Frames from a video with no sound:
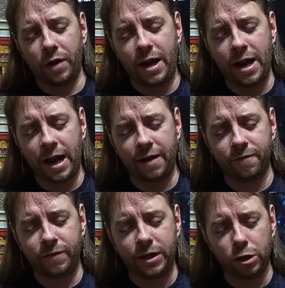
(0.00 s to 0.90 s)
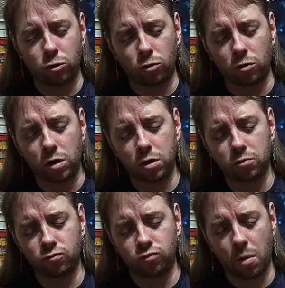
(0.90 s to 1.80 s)
a heavier
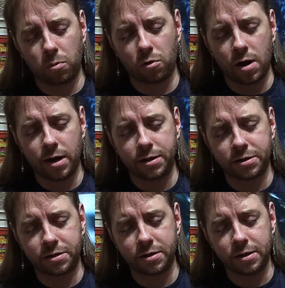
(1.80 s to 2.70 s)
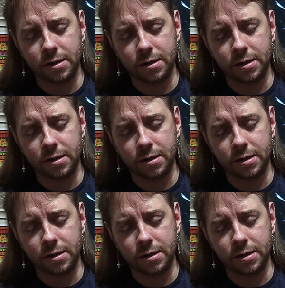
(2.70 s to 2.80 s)
rubberized